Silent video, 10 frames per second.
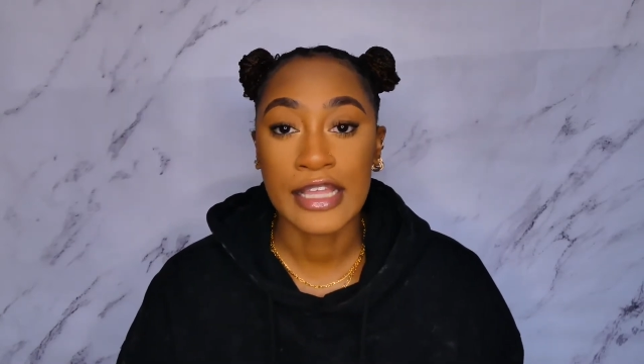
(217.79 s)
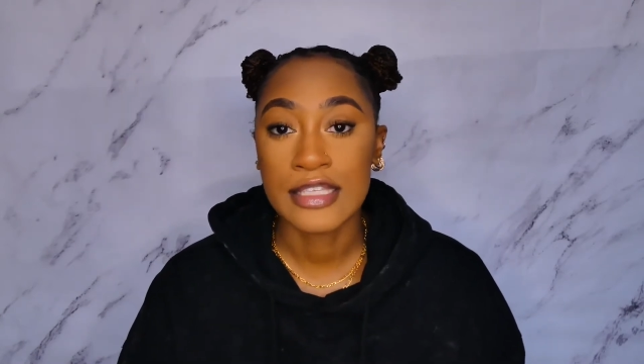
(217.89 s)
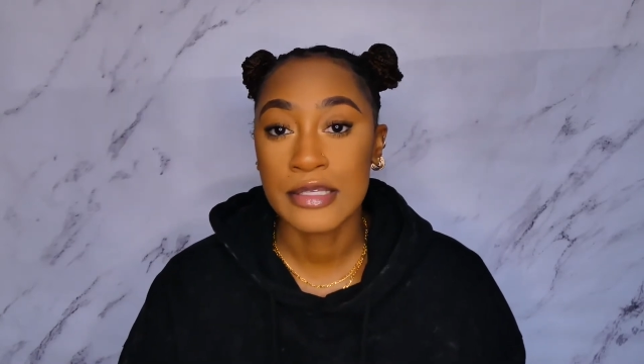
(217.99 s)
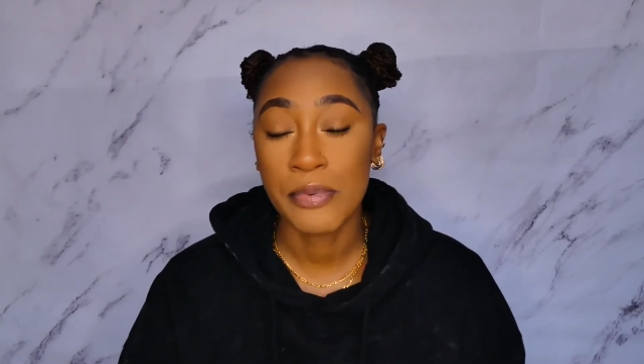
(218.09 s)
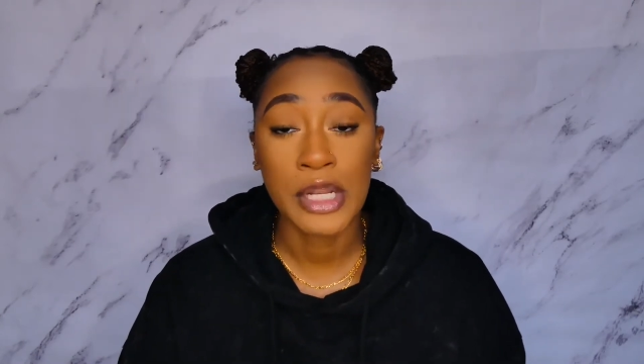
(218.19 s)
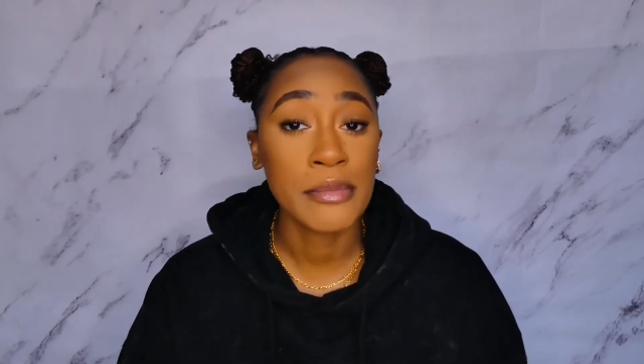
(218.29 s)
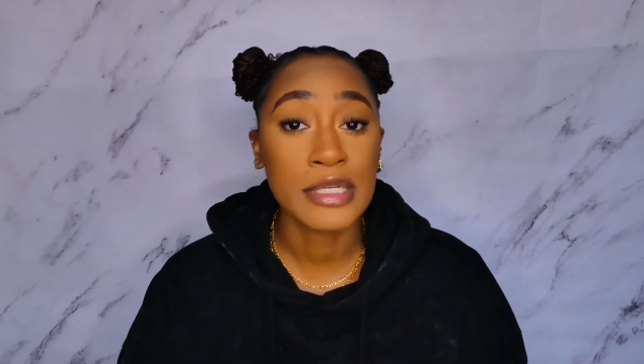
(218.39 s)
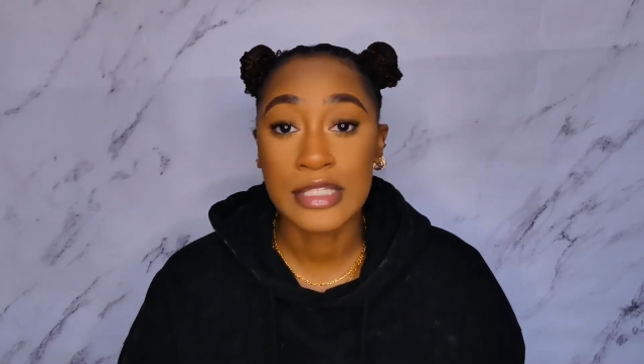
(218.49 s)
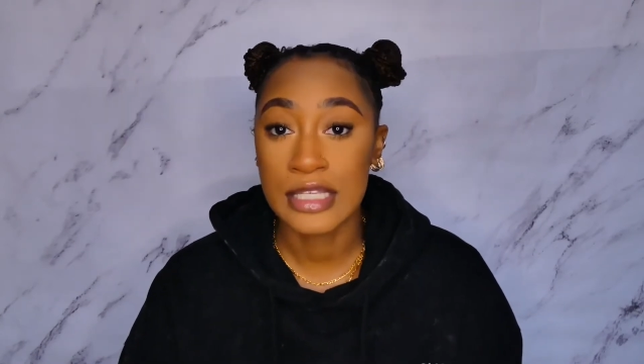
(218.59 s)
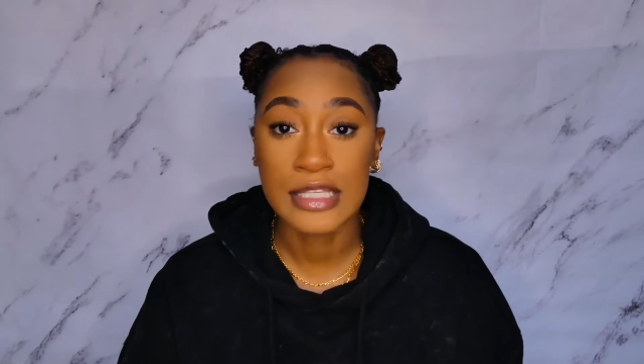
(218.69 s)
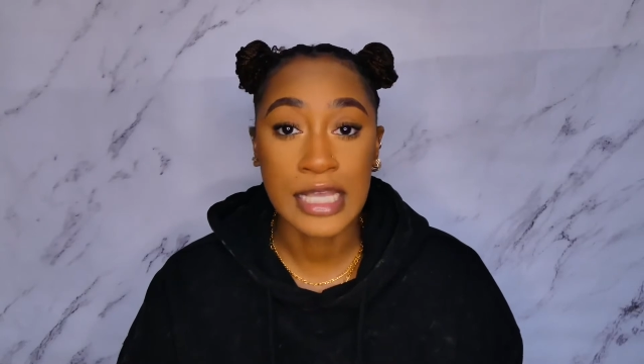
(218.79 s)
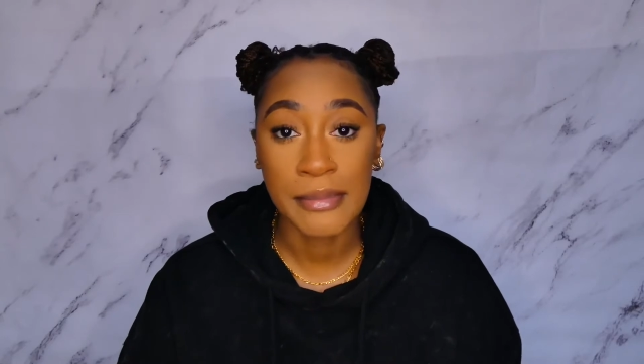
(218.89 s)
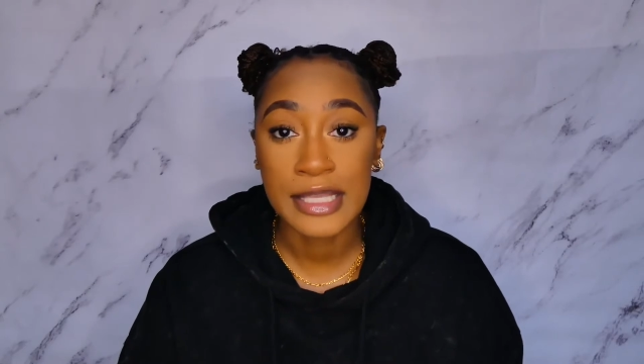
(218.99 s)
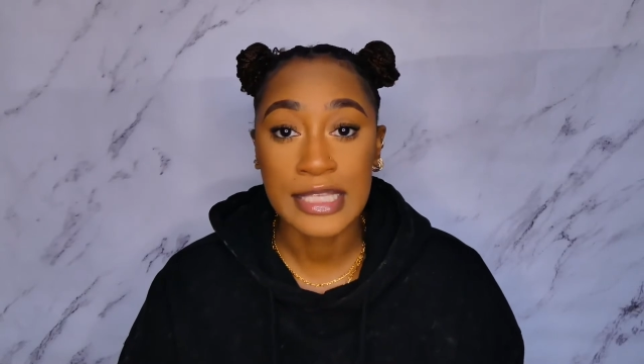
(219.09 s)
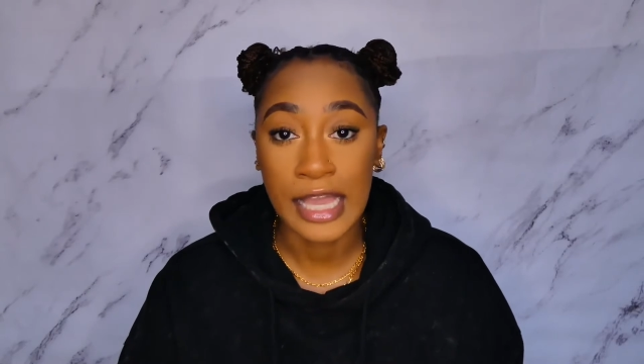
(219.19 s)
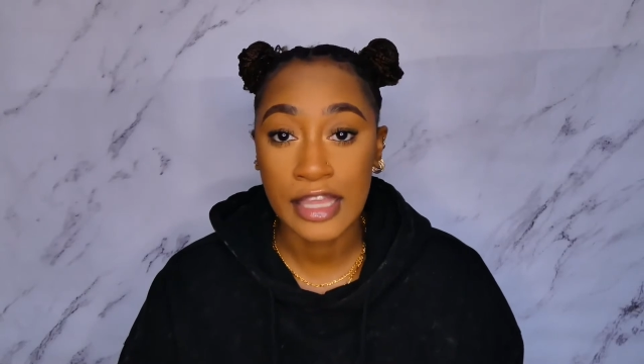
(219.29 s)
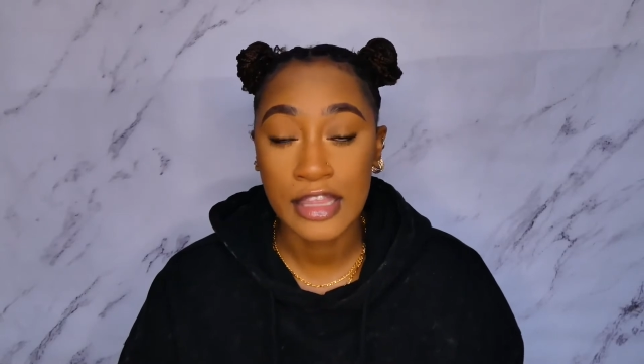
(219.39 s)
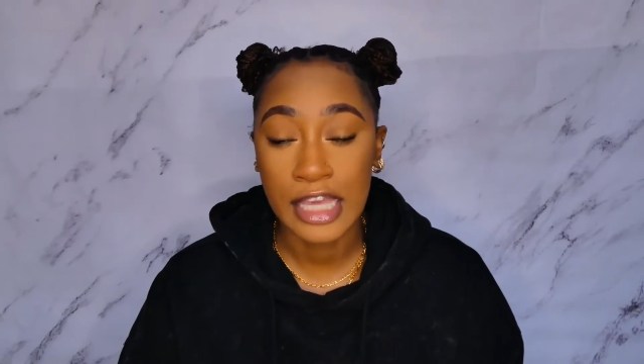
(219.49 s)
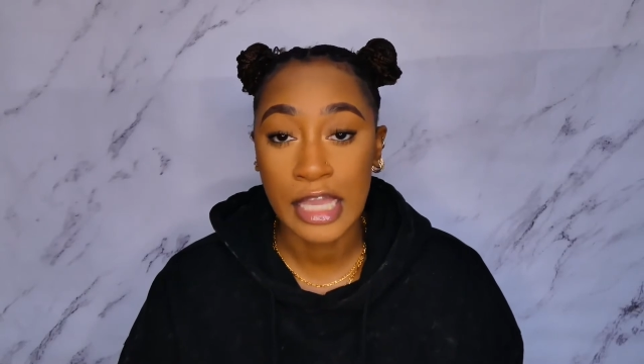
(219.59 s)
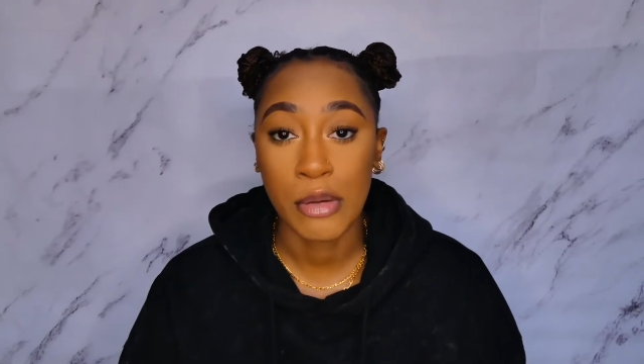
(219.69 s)
It's pretty much the same
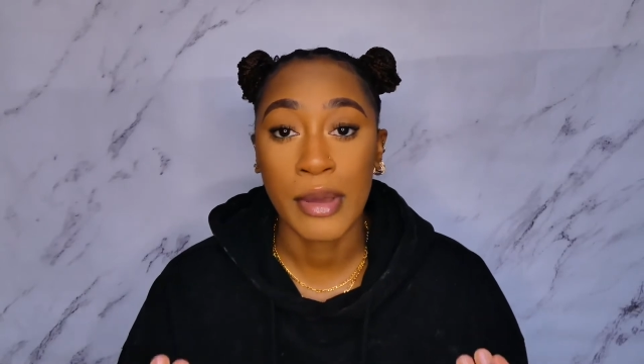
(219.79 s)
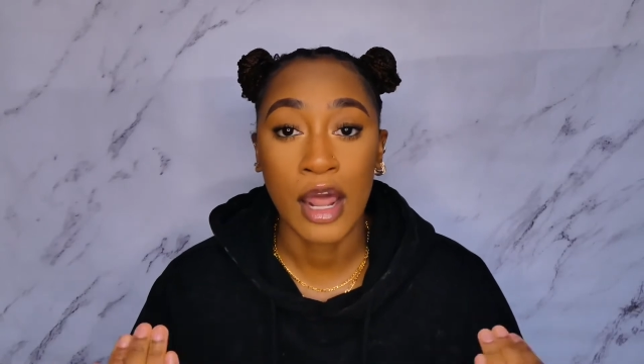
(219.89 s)
exact thing,